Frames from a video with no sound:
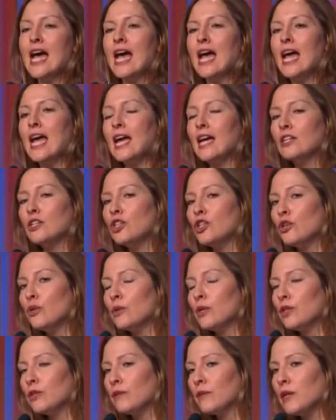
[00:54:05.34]
And 2
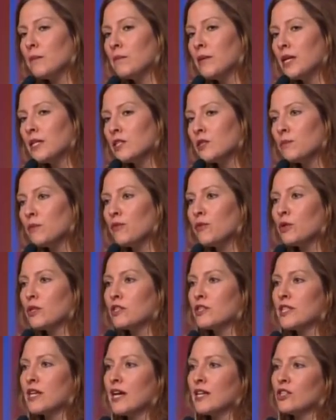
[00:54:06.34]
or 3 months before the
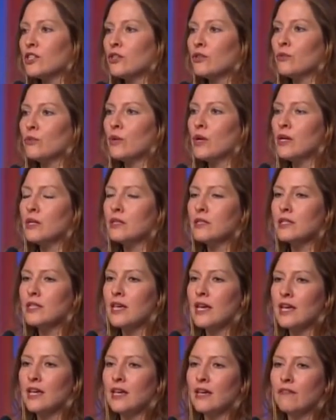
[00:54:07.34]
statute runs,
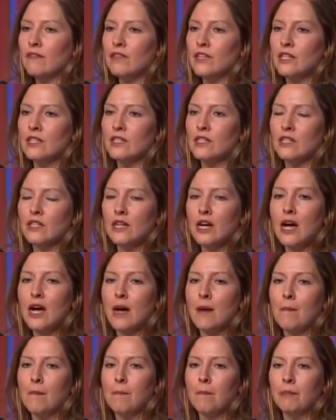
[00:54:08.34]
they give this
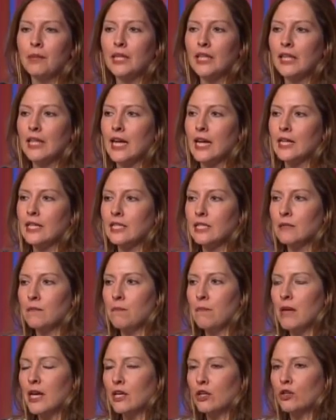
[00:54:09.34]
complex
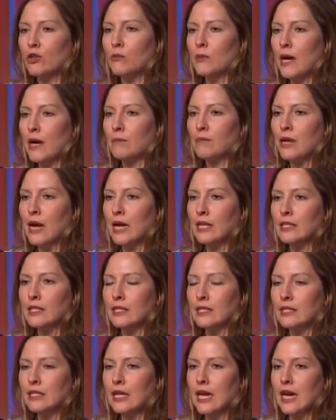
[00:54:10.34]
medical
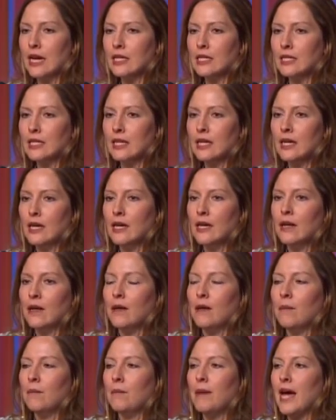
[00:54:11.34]
malpractice case
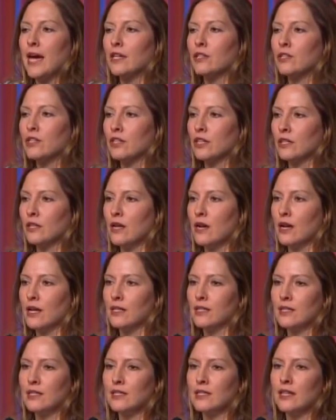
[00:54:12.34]
back to the
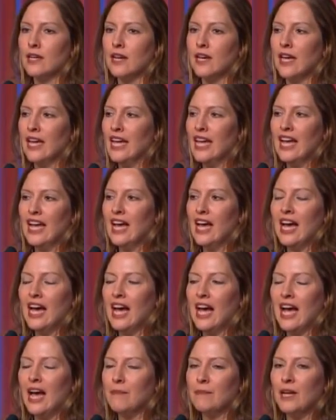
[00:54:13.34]
client and say,
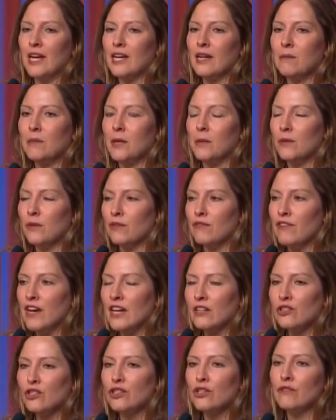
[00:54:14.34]
I'm not going to be able to
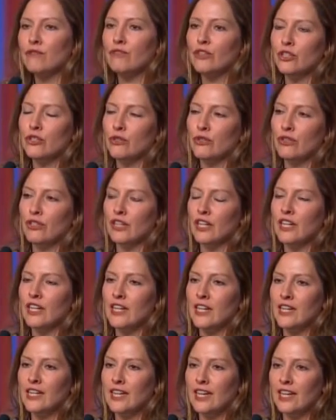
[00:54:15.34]
file suit for you. You're going to
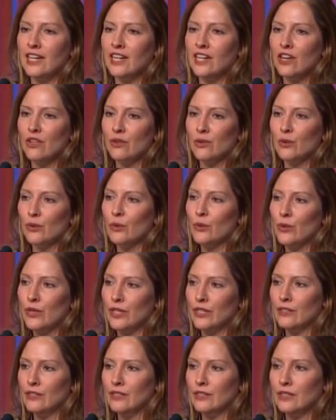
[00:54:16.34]
need to get another
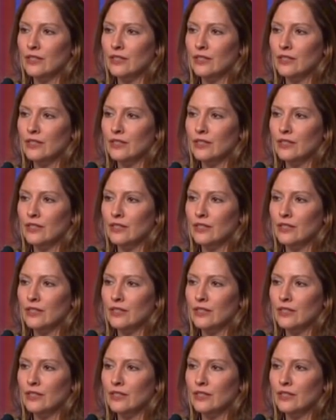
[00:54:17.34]
lawyer.